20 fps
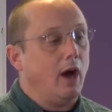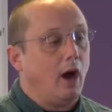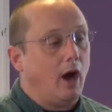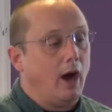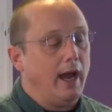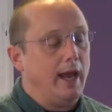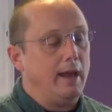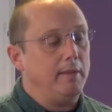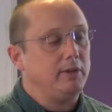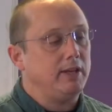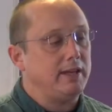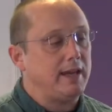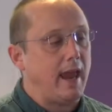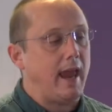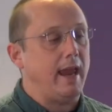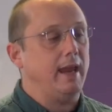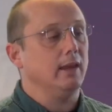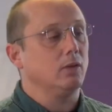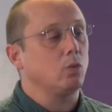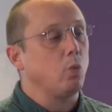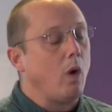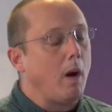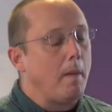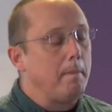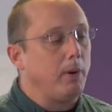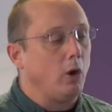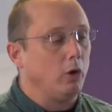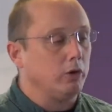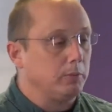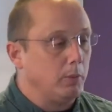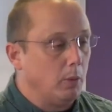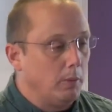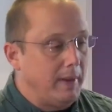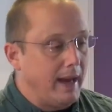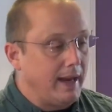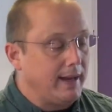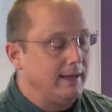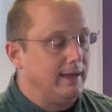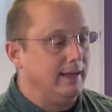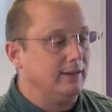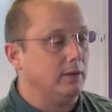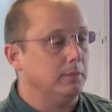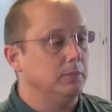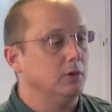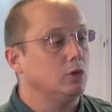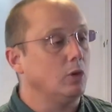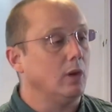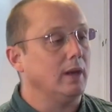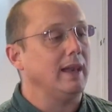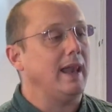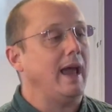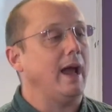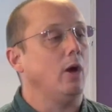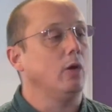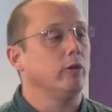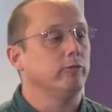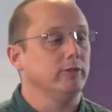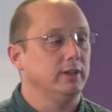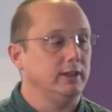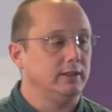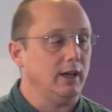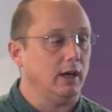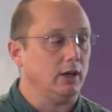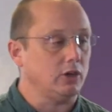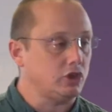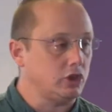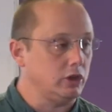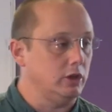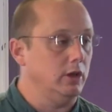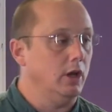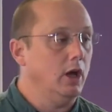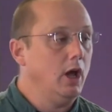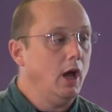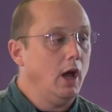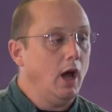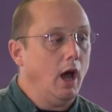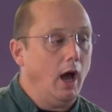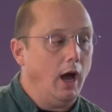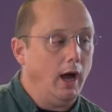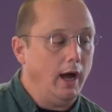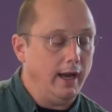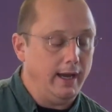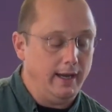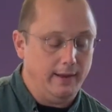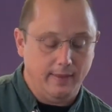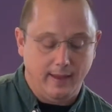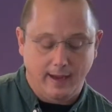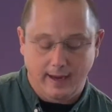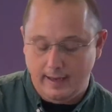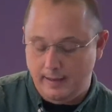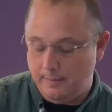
IMTA as one possible mechanism to allow the reduction in that